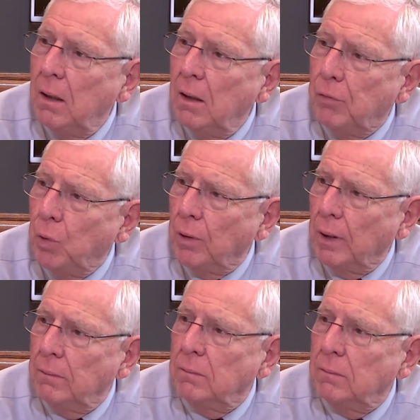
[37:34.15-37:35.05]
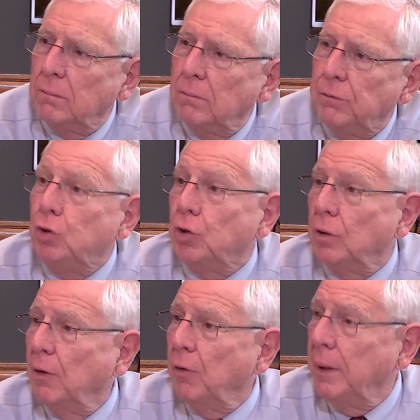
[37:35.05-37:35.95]
for
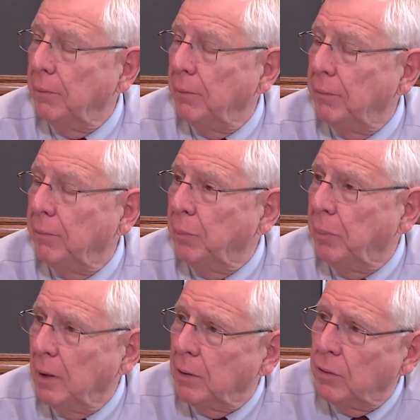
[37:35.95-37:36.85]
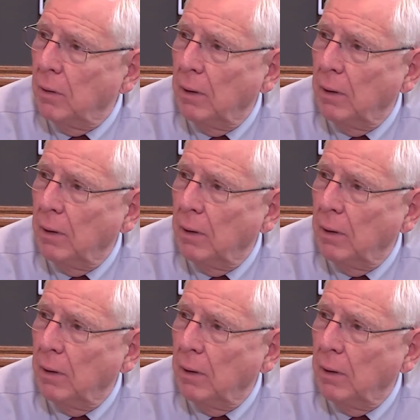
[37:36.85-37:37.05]
future health benefit payments.